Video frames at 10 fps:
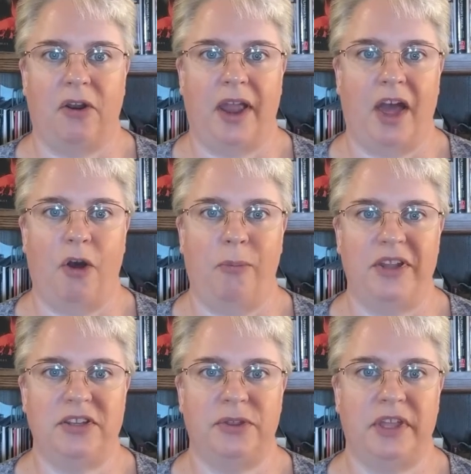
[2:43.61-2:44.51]
how
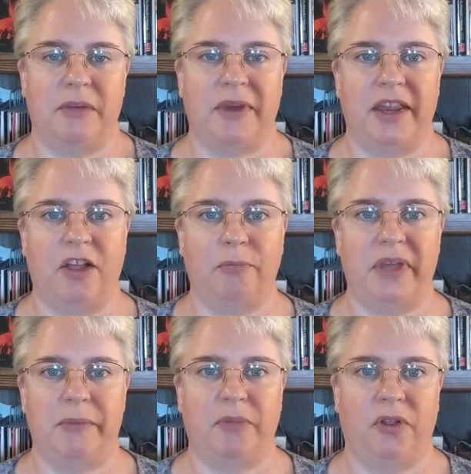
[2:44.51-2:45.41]
much you think it might help
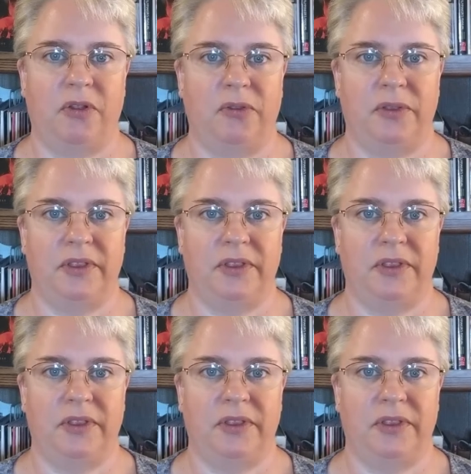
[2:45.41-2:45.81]
people,